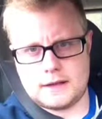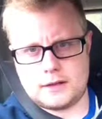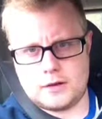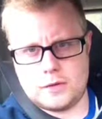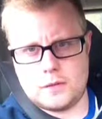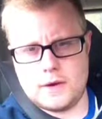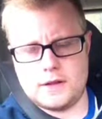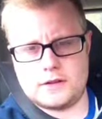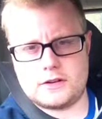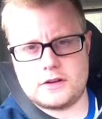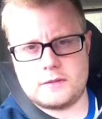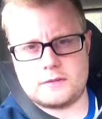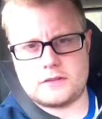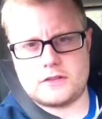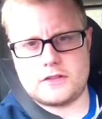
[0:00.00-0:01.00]
Hello and
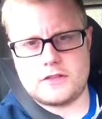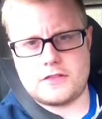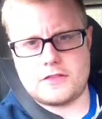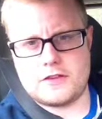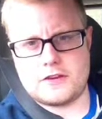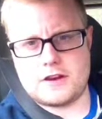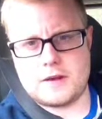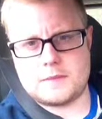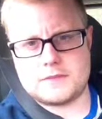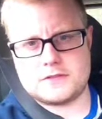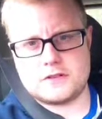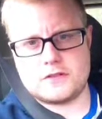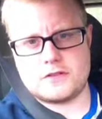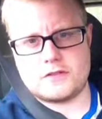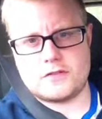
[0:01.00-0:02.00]
welcome to the third
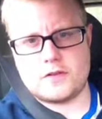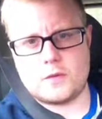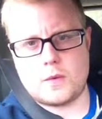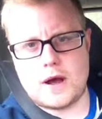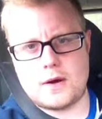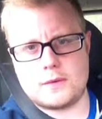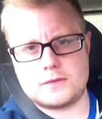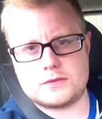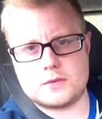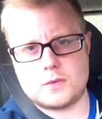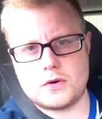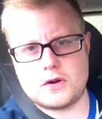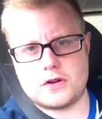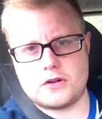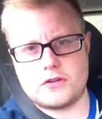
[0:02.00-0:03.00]
episode of the Wow's
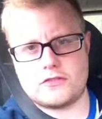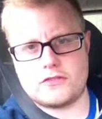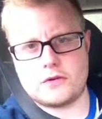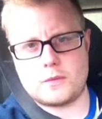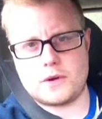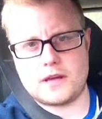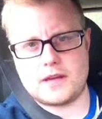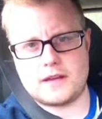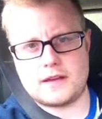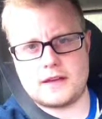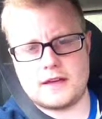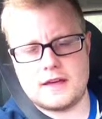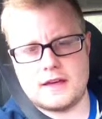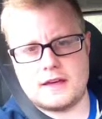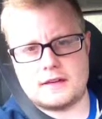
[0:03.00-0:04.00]
Word of the Week.
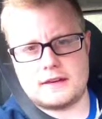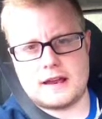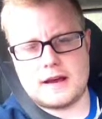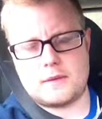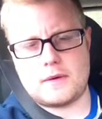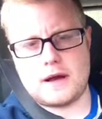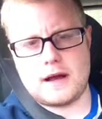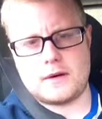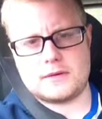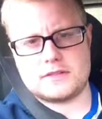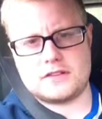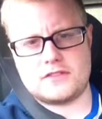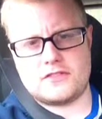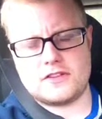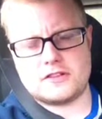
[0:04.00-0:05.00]
Now,
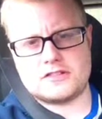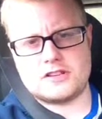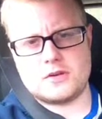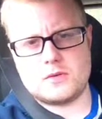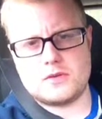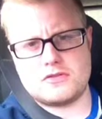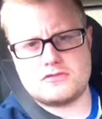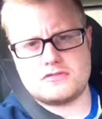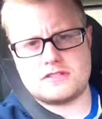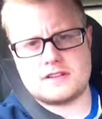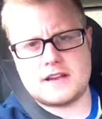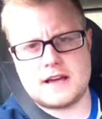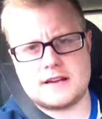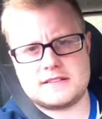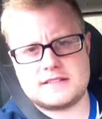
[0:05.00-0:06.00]
out of the two hundred
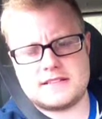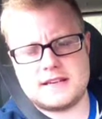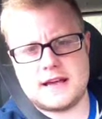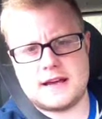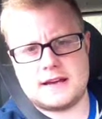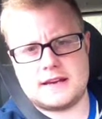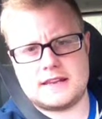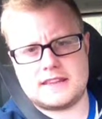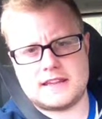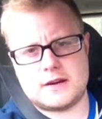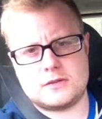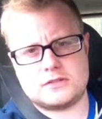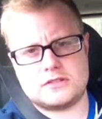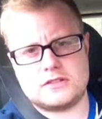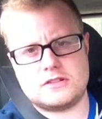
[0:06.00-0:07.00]
ninety-nine
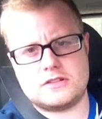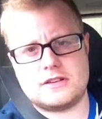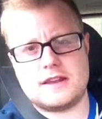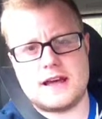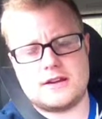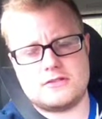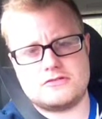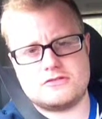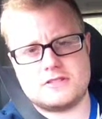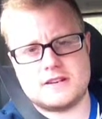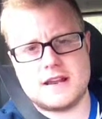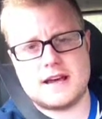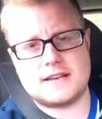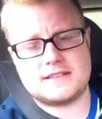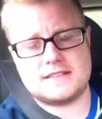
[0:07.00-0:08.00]
thousand nine hundred
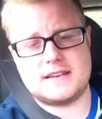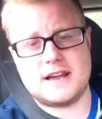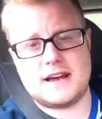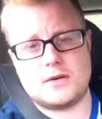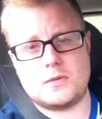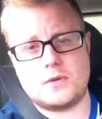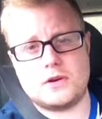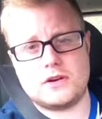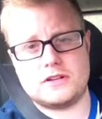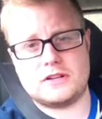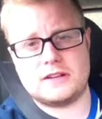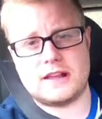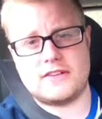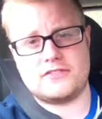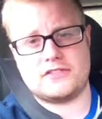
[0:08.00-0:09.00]
ninety-nine
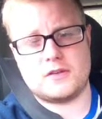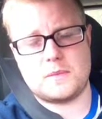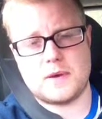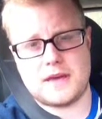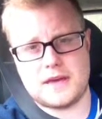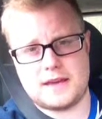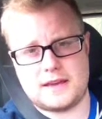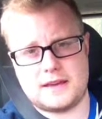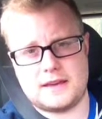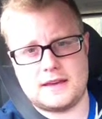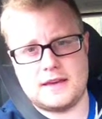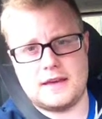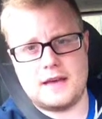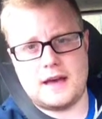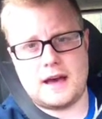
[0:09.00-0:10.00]
words left to pick,
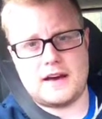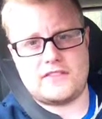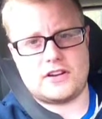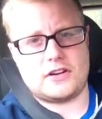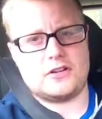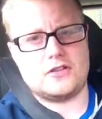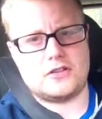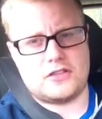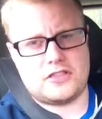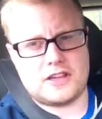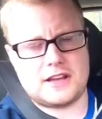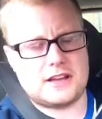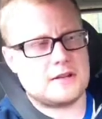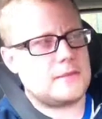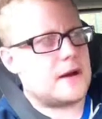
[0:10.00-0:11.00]
I've had a good
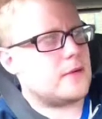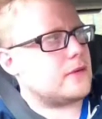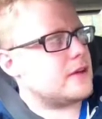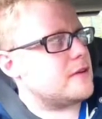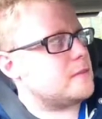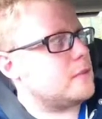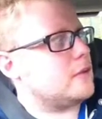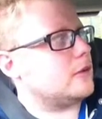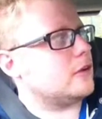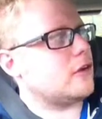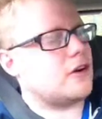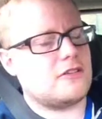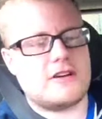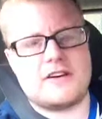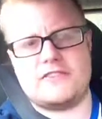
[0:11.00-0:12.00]
think about it and put a
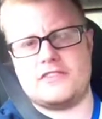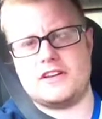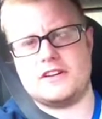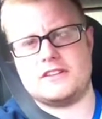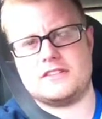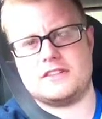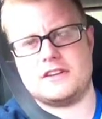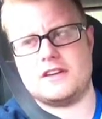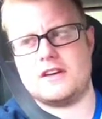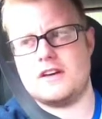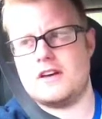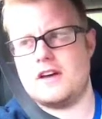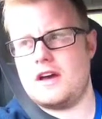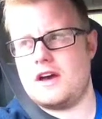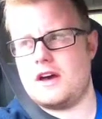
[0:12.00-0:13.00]
lot of effort into
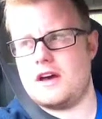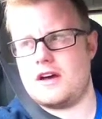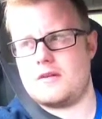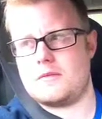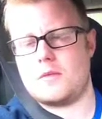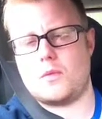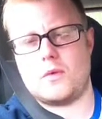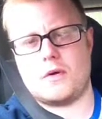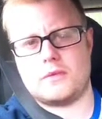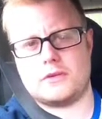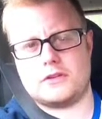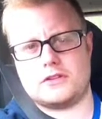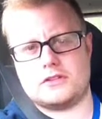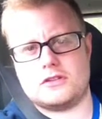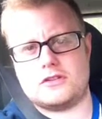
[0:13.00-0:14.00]
um, what I'm
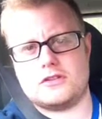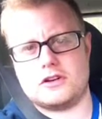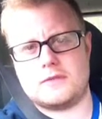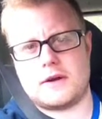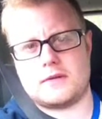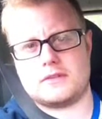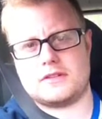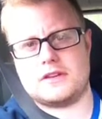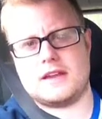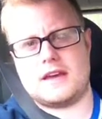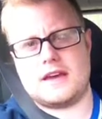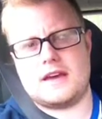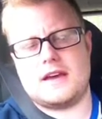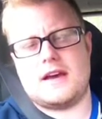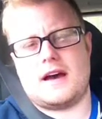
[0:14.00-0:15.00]
going to talk about
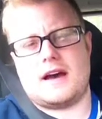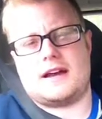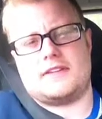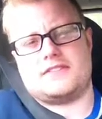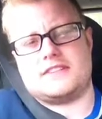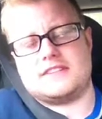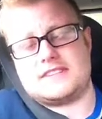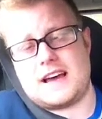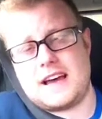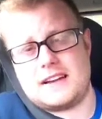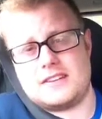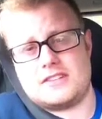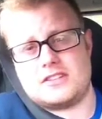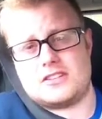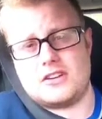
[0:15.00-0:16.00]
today. And I've
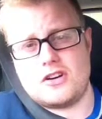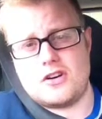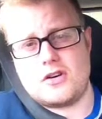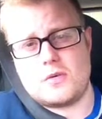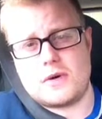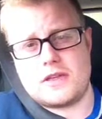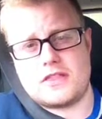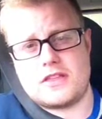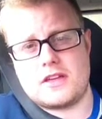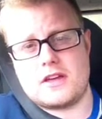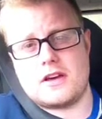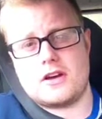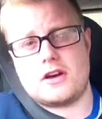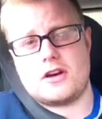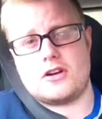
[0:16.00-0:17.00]
decided to go with
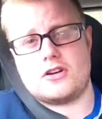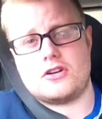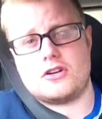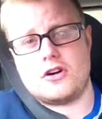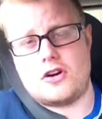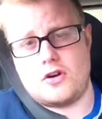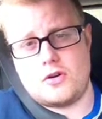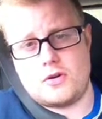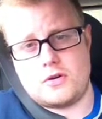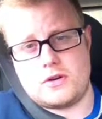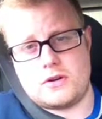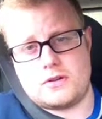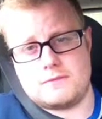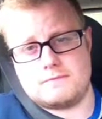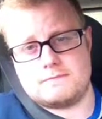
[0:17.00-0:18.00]

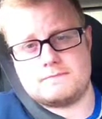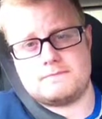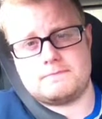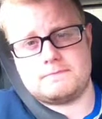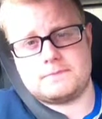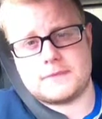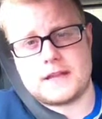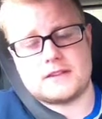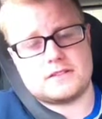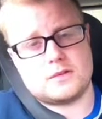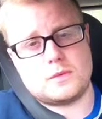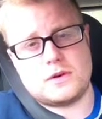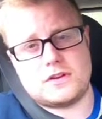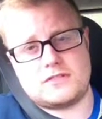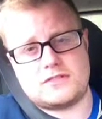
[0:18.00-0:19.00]
cone. That's the
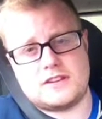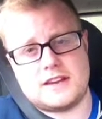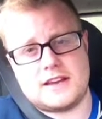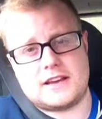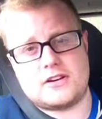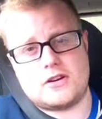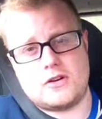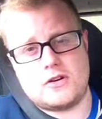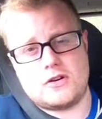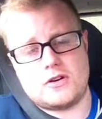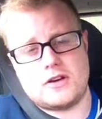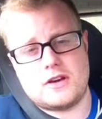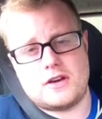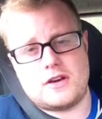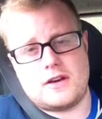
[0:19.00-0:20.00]
word of today,
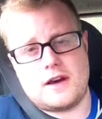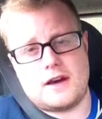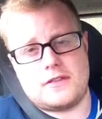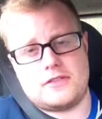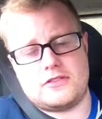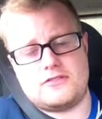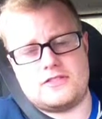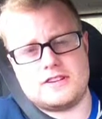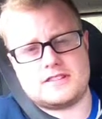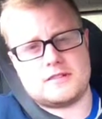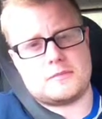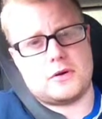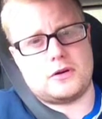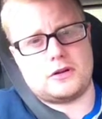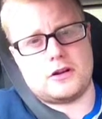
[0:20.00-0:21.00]
cone. And the reason I
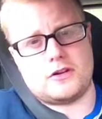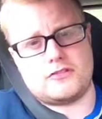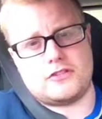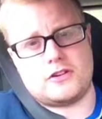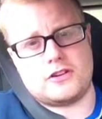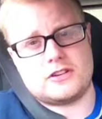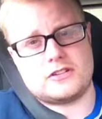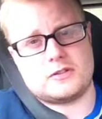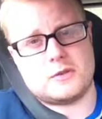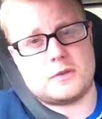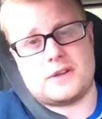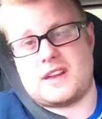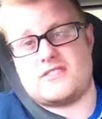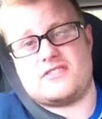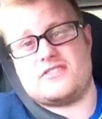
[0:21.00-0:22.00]
put a lot of thought into it,
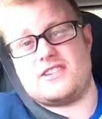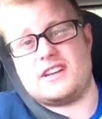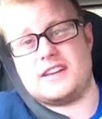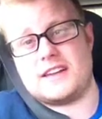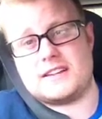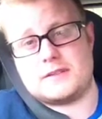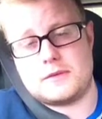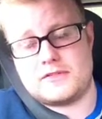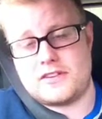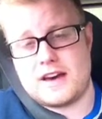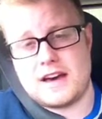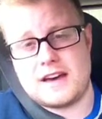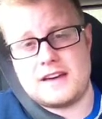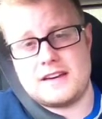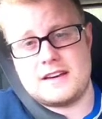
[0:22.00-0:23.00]
well, I haven't really. To be
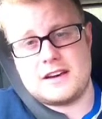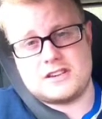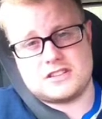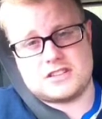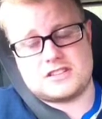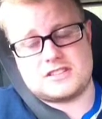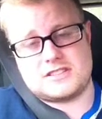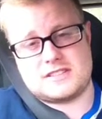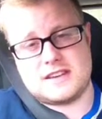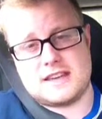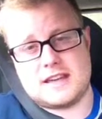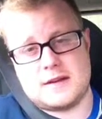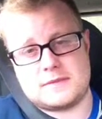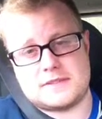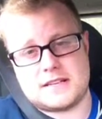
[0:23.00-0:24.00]
fair, as you can
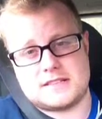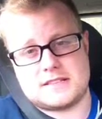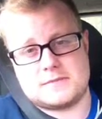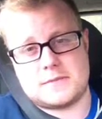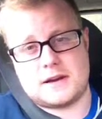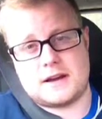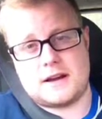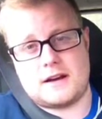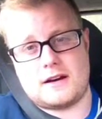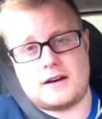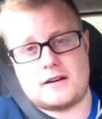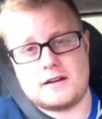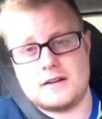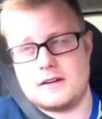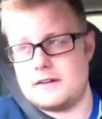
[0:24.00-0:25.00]
see, I'm sat in my
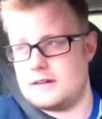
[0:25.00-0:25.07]
car.